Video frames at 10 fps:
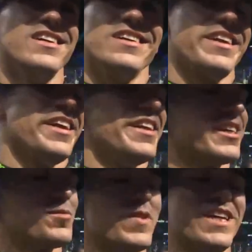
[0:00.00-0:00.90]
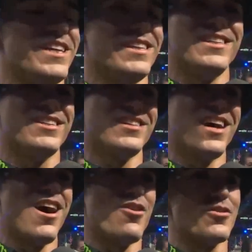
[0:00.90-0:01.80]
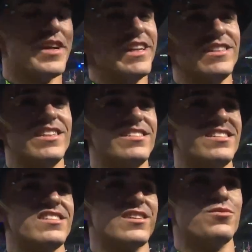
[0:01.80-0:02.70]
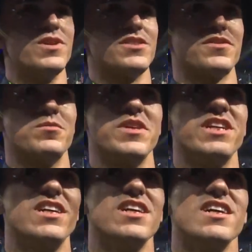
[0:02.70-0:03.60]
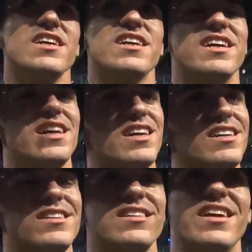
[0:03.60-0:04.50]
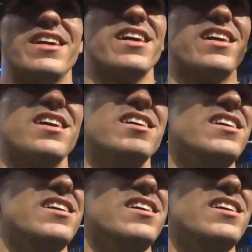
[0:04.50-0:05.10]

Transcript: can't explain how great this season was for me. I got a